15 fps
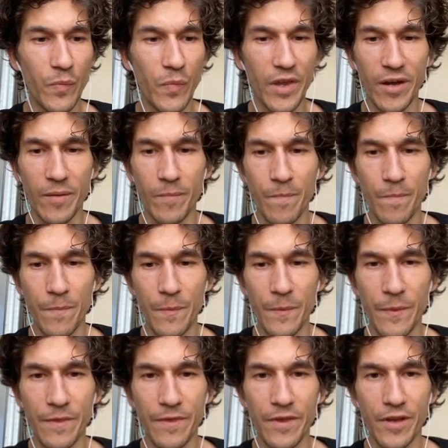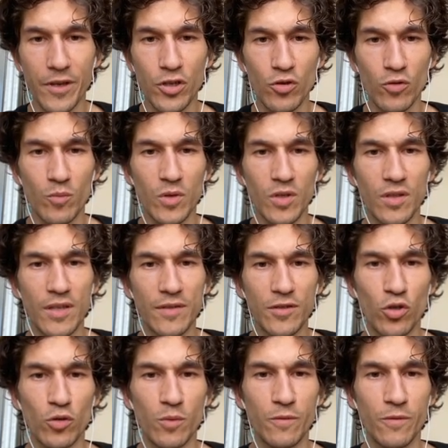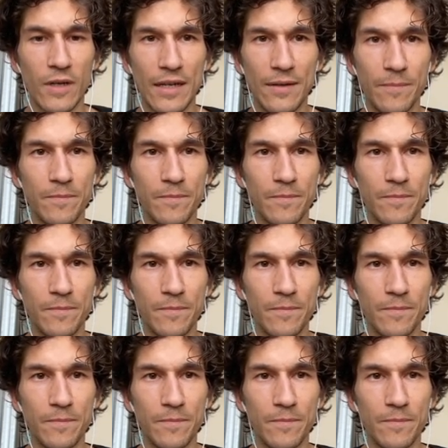yeah I think should be should be fine